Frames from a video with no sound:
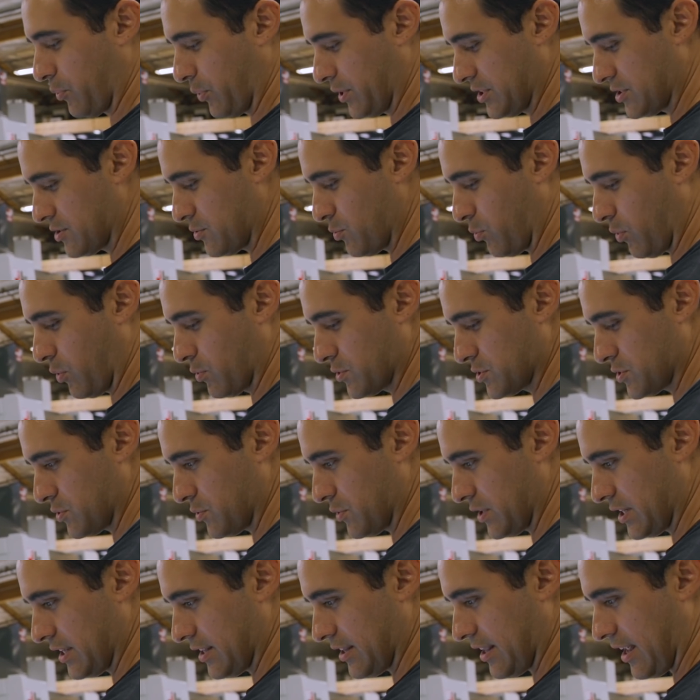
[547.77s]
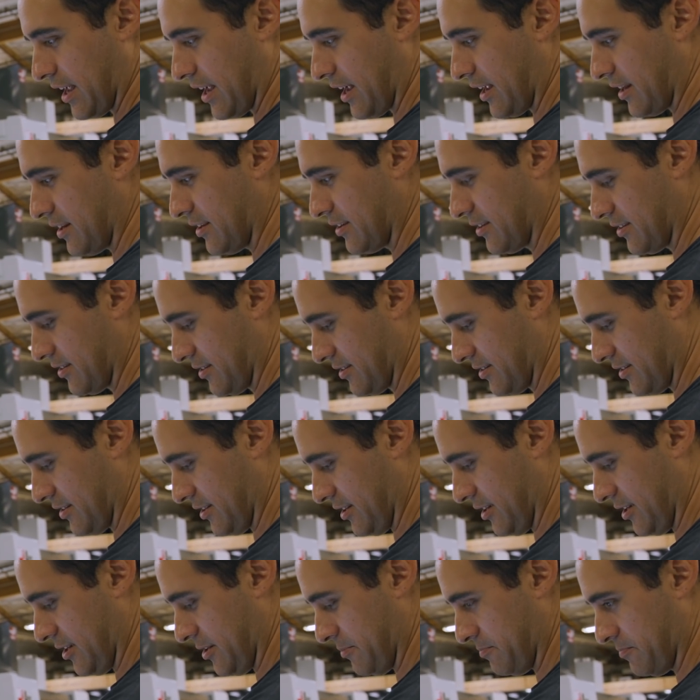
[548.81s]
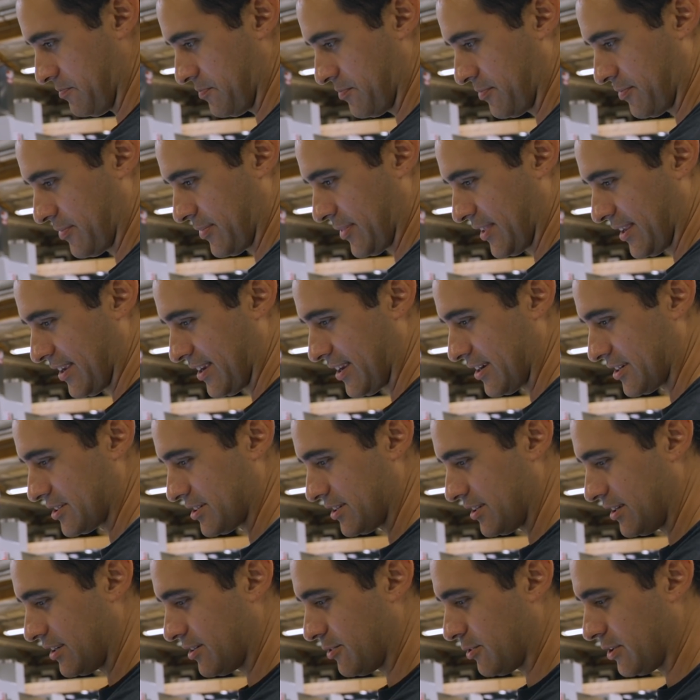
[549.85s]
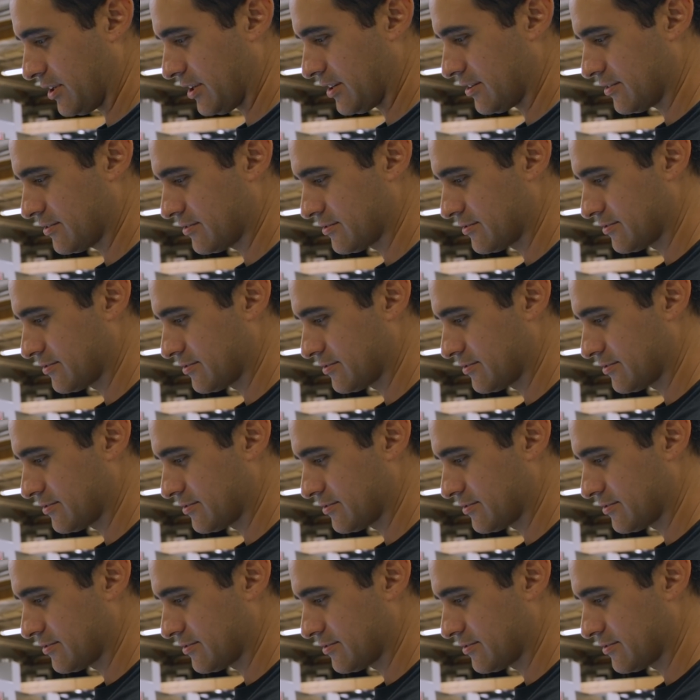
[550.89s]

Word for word: we won't do any of that. Um, actually, you know what?